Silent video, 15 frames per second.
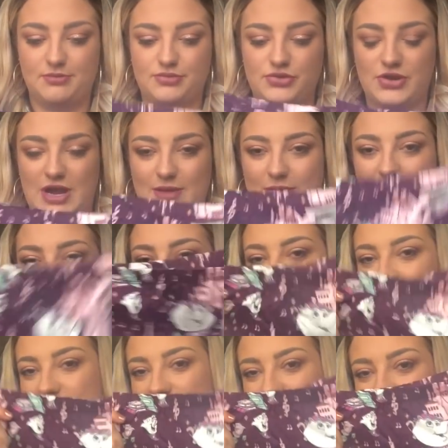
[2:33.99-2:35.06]
Primark
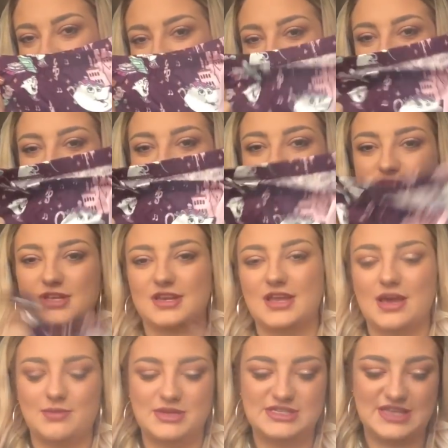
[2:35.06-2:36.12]
that's like a little shorts and
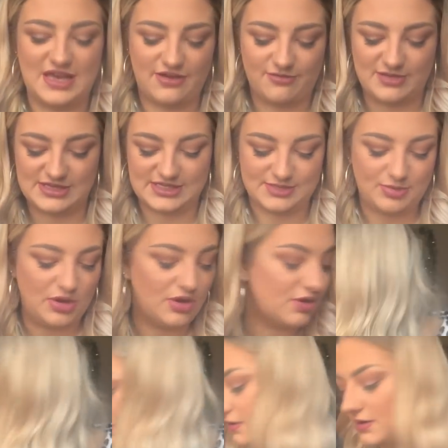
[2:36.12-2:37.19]
cami set of Mrs. Pot.